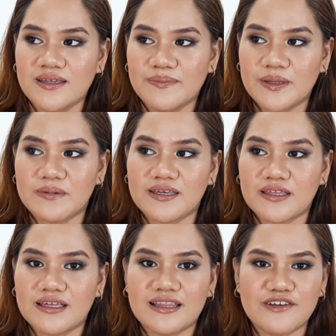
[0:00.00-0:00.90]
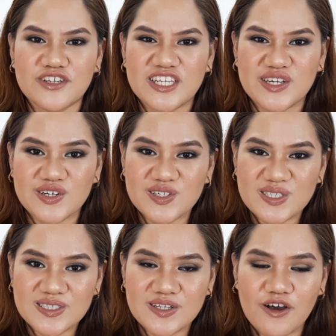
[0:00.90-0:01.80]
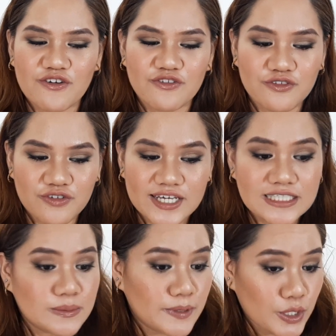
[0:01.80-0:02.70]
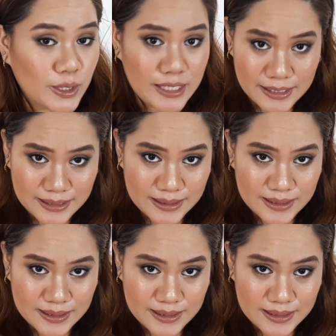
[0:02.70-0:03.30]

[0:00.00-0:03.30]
maybe 11 years of experience.